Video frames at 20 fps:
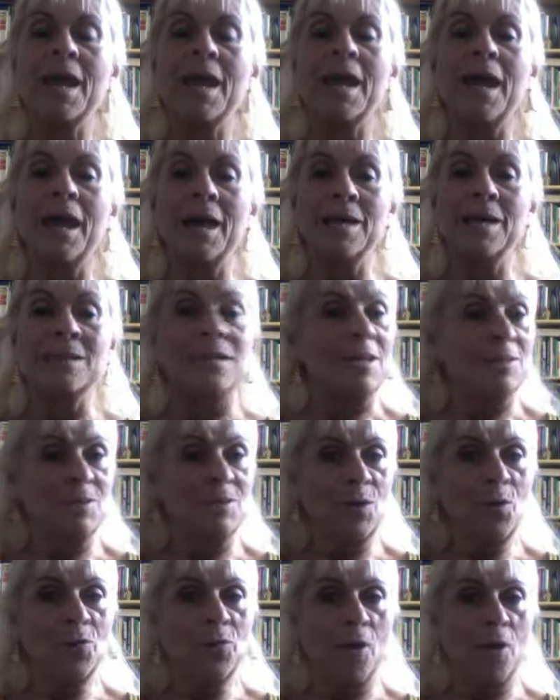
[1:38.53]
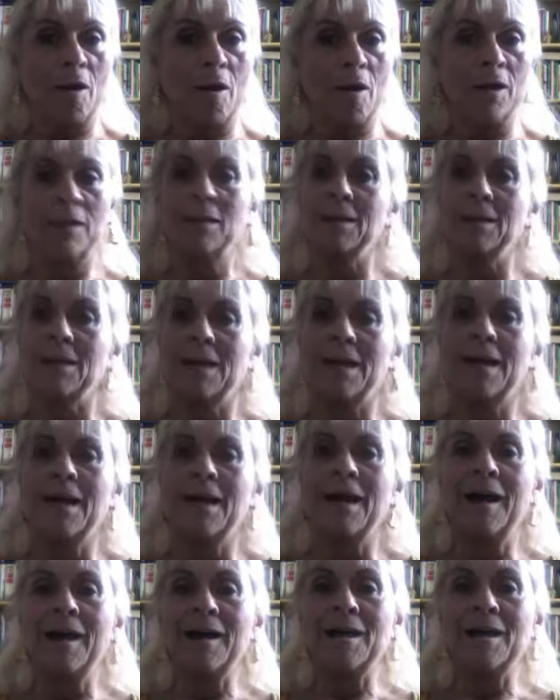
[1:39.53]
And so far,
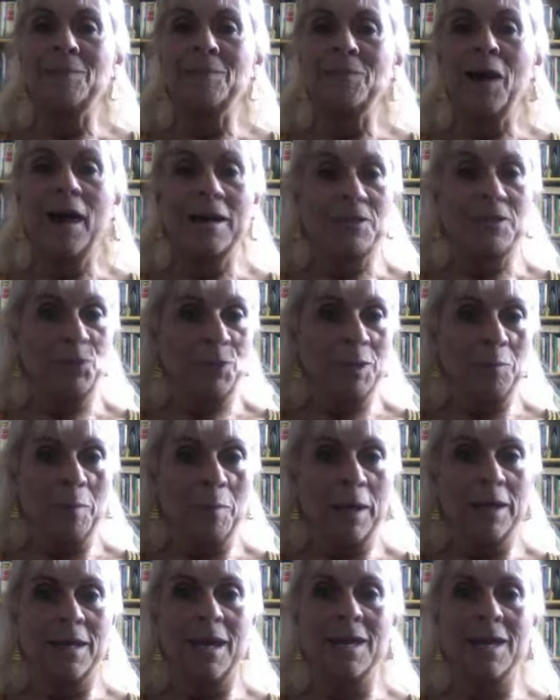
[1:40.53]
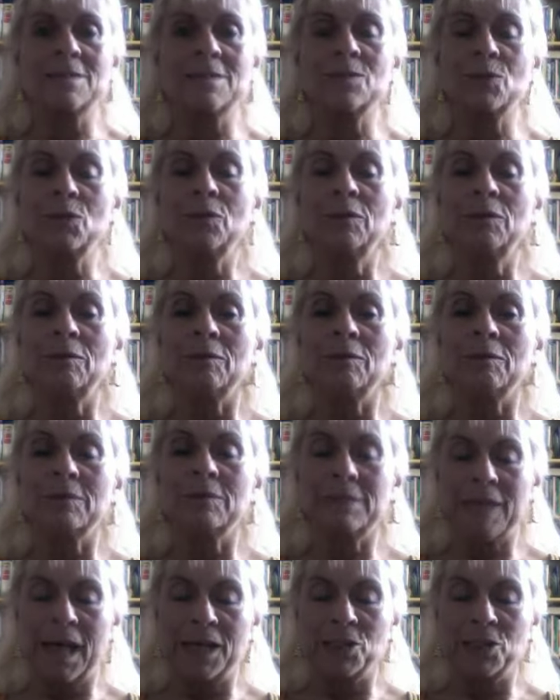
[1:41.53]
I treat my cancer
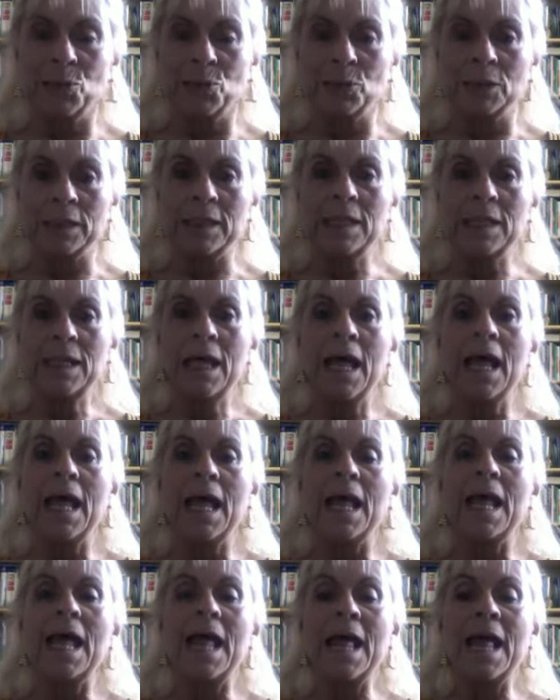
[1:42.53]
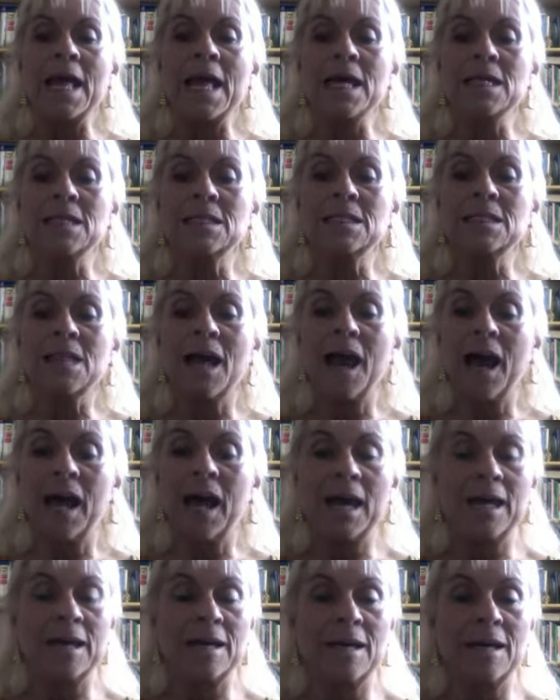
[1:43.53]
naturally, and
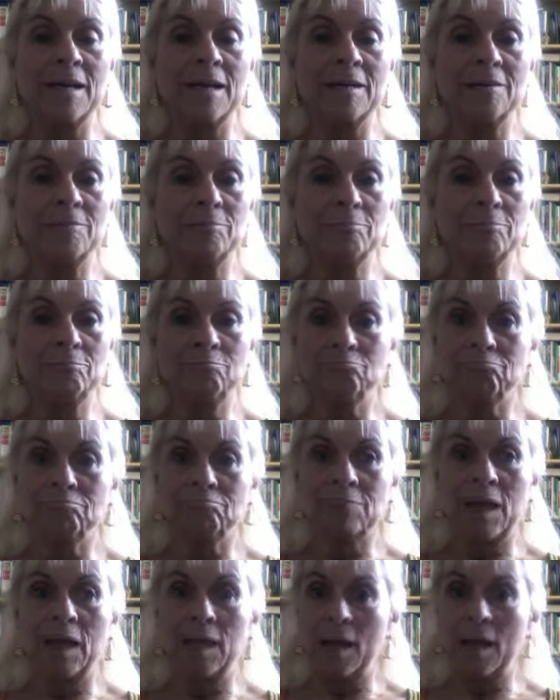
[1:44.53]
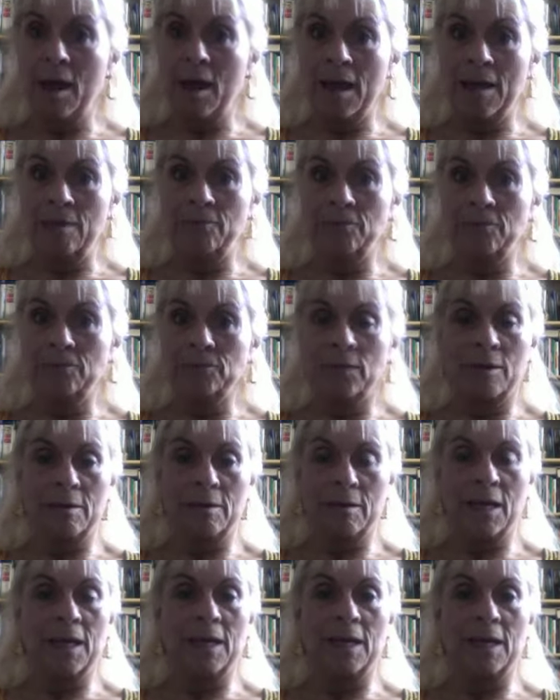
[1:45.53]
I am alive
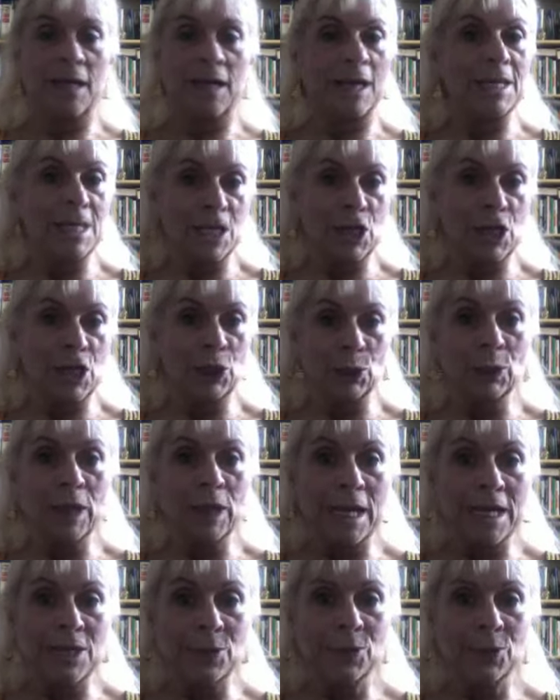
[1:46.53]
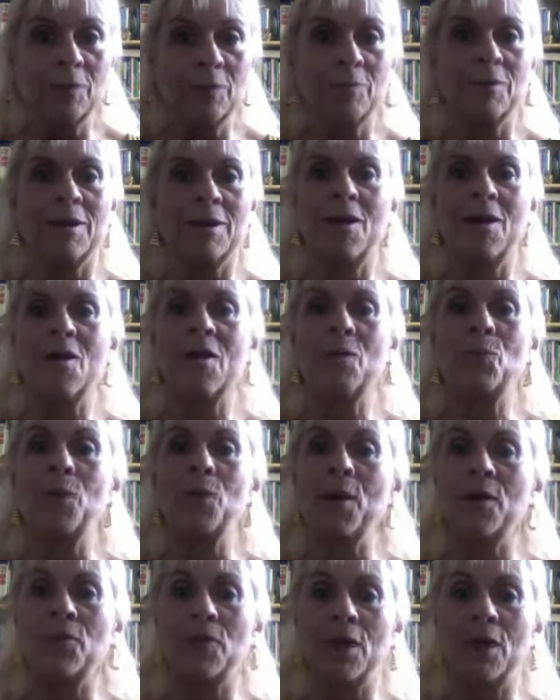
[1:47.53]
a year later
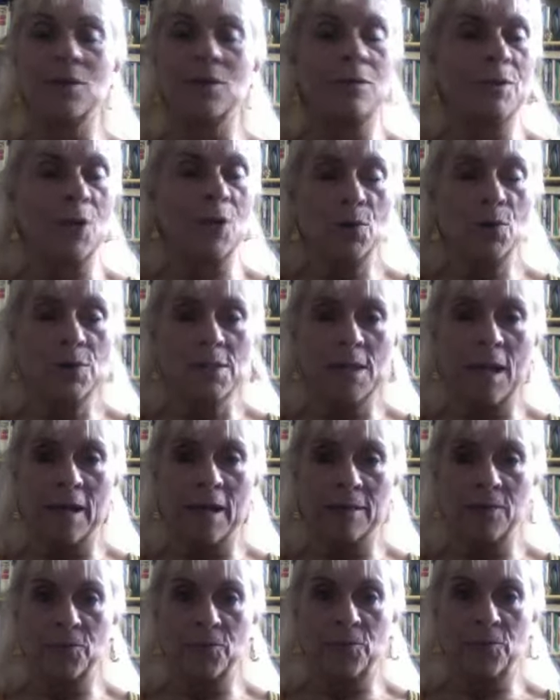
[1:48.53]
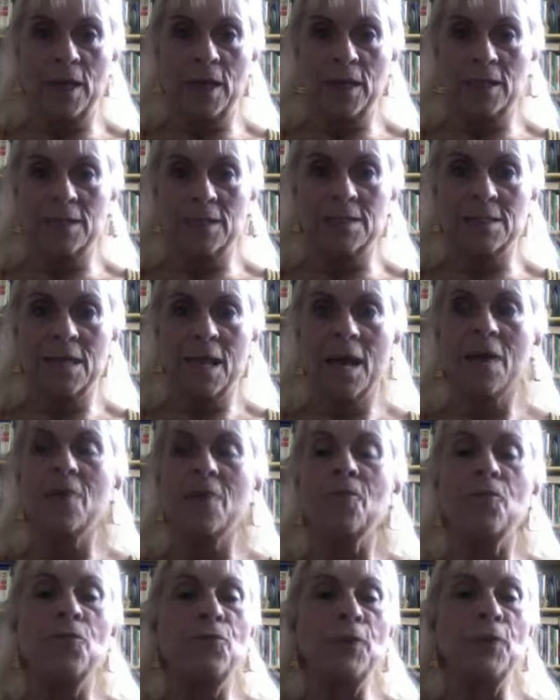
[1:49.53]
with no side effects,
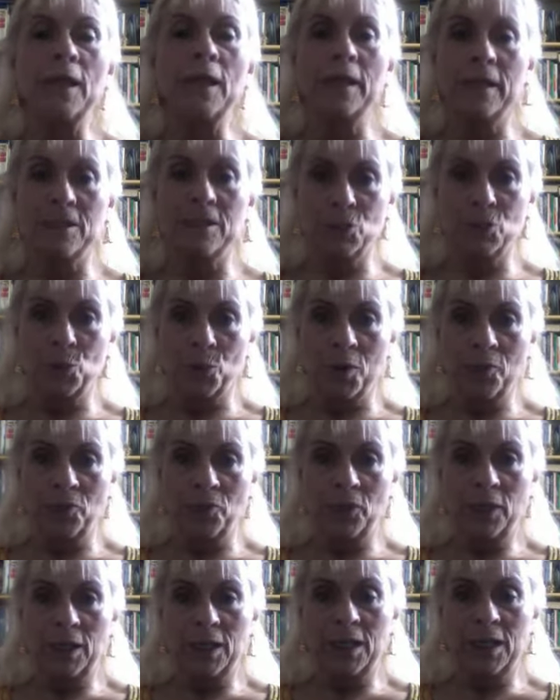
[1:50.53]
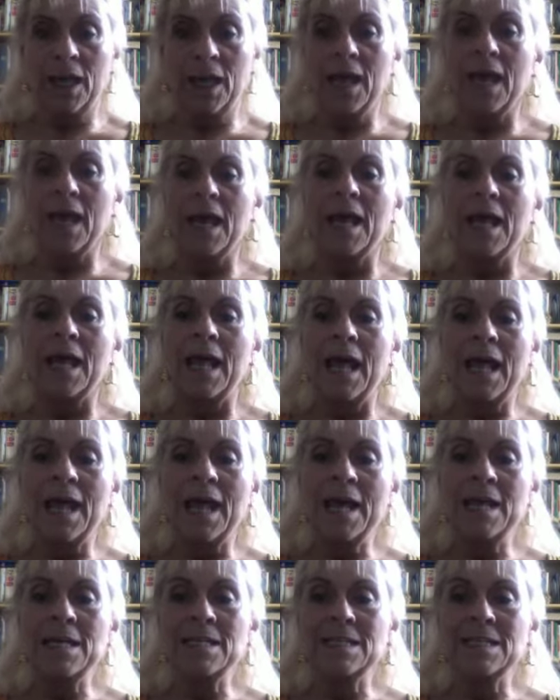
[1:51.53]
feeling terrific.
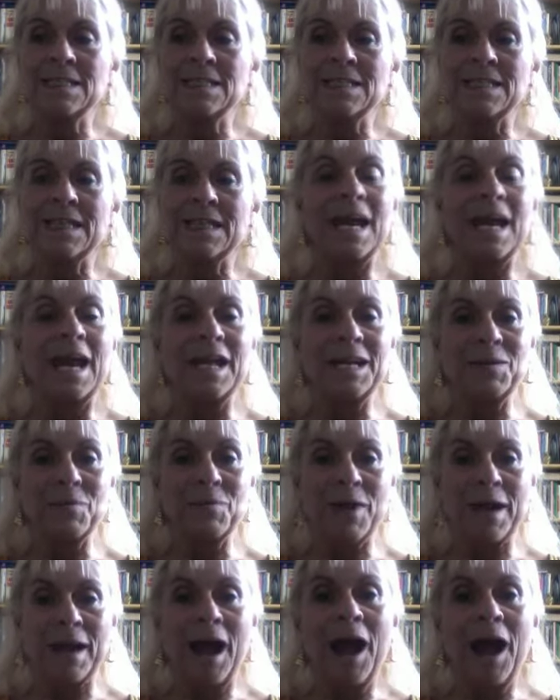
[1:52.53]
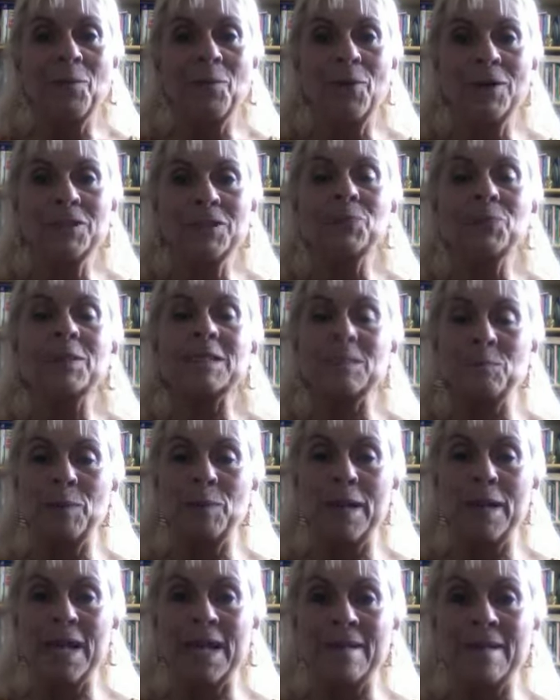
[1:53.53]
And anyway, I want to
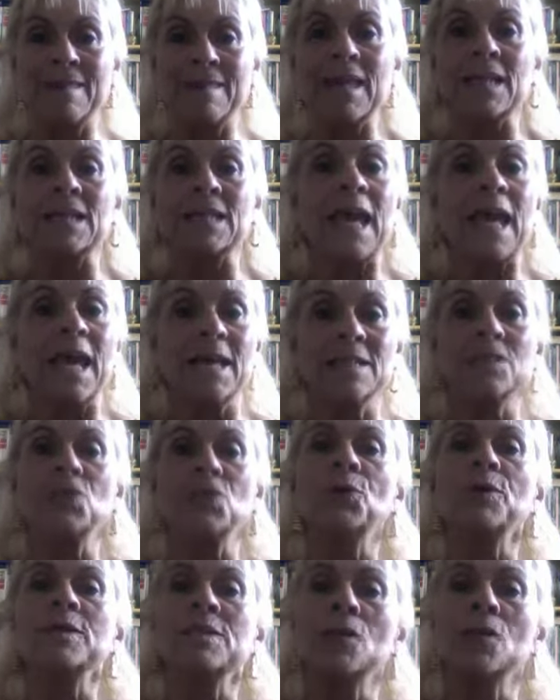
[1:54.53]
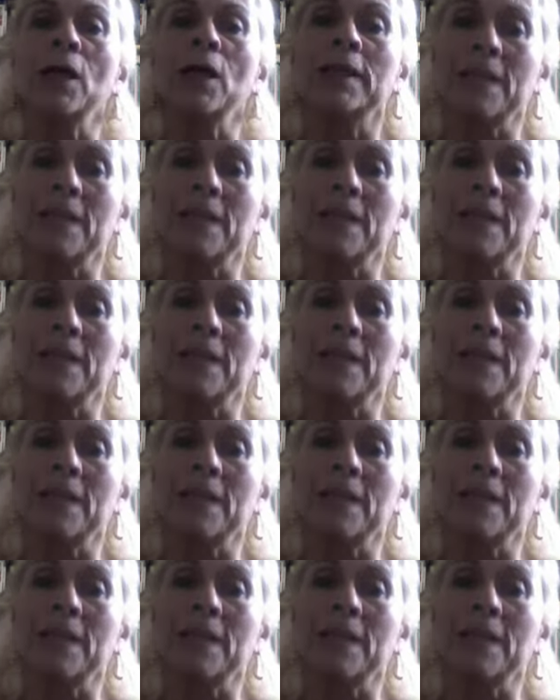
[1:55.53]
explain that cancer is not